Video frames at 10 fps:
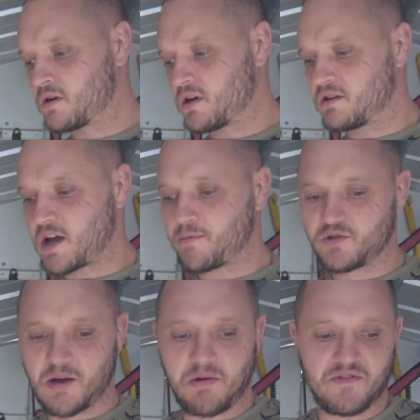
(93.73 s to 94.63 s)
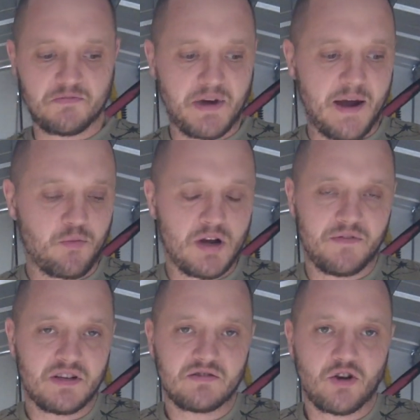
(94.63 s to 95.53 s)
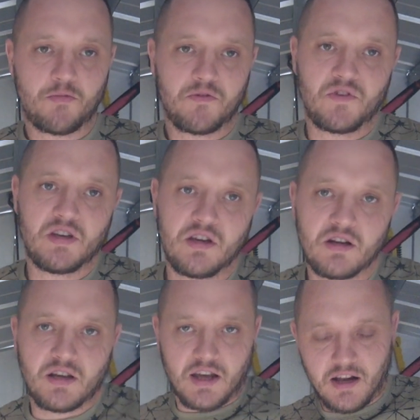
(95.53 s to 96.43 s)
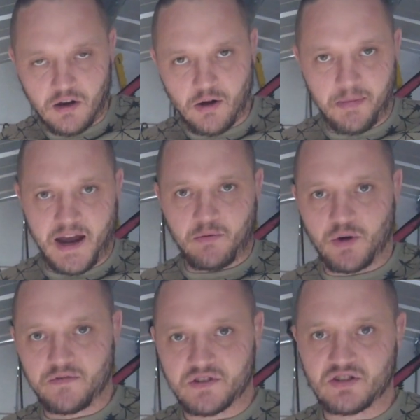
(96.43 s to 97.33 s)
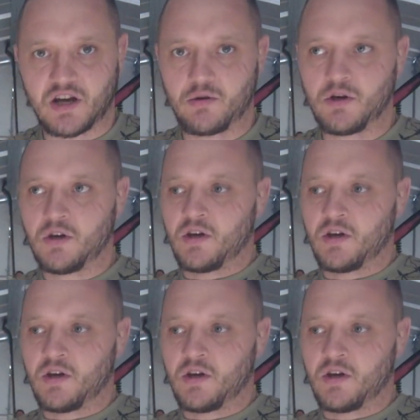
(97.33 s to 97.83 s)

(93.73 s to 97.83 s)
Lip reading: It doubles up. If it's bad weather this time of year, you're going to get a lot of bad weather, so